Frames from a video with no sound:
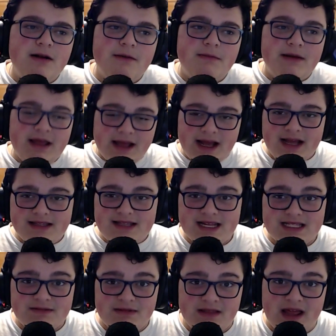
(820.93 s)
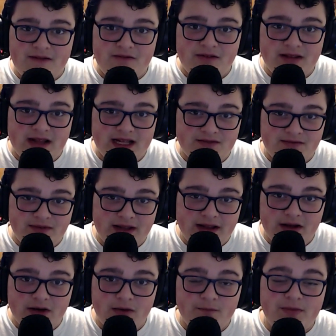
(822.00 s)
But yeah, guys, that is gonna be the end for tonight's
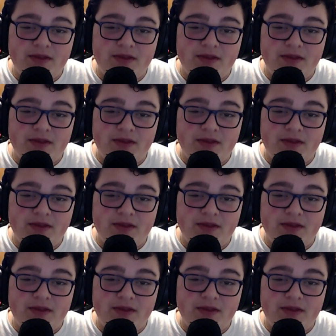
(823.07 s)
video.